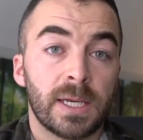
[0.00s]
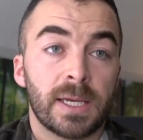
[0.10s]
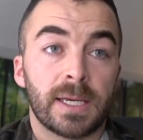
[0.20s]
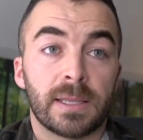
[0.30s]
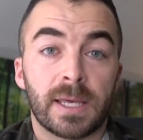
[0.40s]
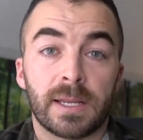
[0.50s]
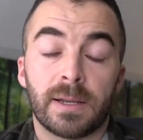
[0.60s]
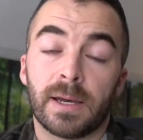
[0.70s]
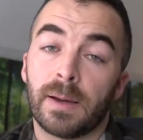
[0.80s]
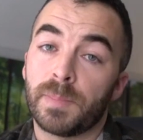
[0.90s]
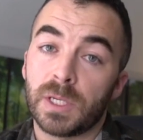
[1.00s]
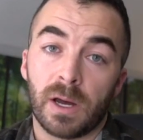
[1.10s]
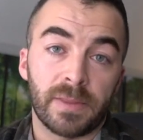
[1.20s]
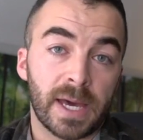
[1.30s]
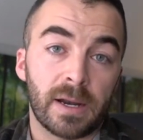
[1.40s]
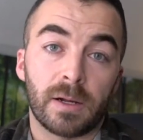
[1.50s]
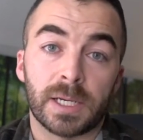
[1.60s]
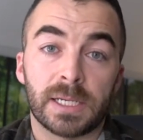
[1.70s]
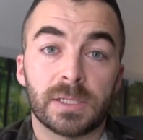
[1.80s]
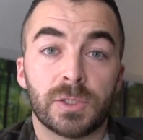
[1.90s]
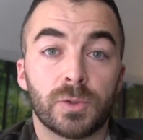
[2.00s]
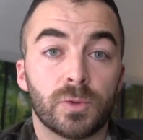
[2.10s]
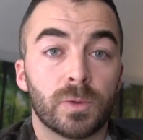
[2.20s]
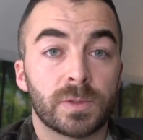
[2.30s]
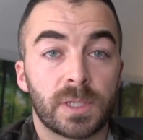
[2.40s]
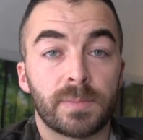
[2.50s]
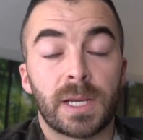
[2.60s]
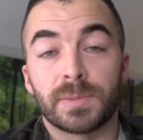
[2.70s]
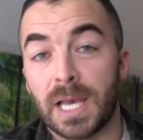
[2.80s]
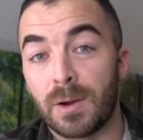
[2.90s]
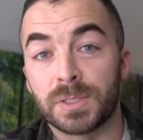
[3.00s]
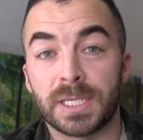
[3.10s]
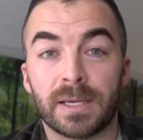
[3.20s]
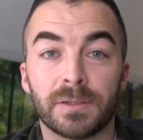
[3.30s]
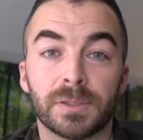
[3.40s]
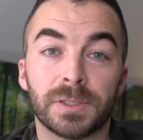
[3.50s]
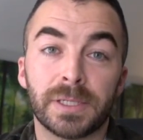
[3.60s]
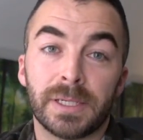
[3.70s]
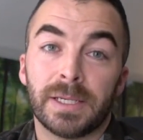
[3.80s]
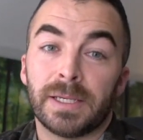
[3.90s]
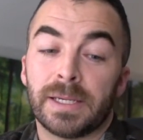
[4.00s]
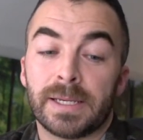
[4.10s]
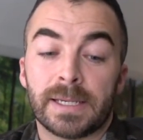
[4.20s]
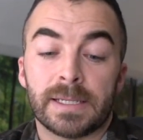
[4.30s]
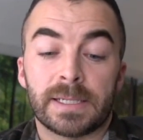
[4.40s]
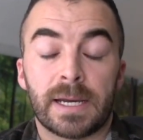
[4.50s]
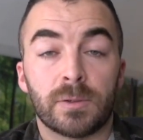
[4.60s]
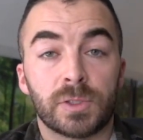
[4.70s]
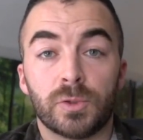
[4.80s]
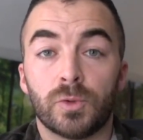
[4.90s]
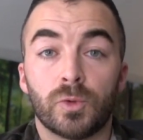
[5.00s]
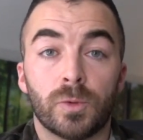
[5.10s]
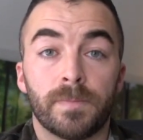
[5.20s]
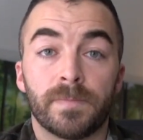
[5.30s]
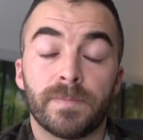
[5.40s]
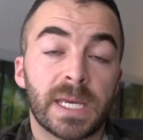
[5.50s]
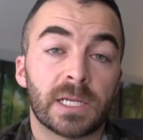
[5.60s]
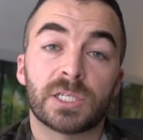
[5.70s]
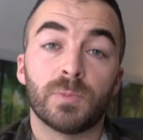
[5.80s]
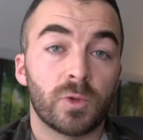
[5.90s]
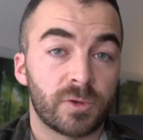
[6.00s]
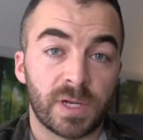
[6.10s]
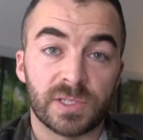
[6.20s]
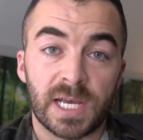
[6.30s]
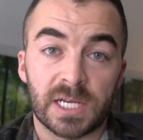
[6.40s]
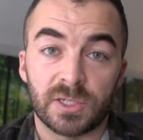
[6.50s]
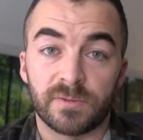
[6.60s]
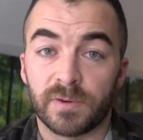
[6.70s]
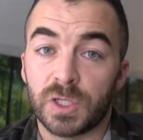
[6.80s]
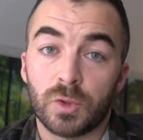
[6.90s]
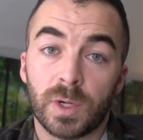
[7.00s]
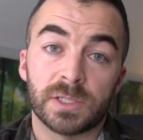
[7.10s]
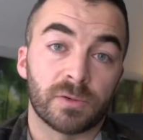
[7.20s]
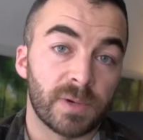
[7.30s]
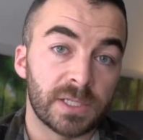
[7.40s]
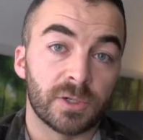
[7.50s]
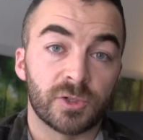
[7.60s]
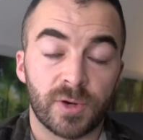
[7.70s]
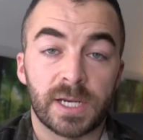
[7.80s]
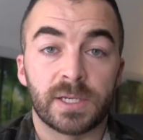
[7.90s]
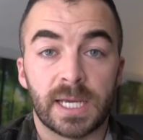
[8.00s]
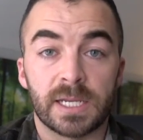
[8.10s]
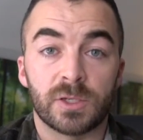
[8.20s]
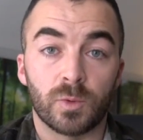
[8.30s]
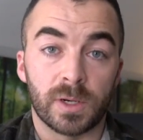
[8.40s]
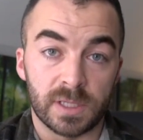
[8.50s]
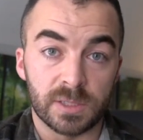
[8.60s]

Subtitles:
and then beyond that, I'll get into sometimes how it's handled and how to make it a smooth transaction for you as a renter trying to get into one of these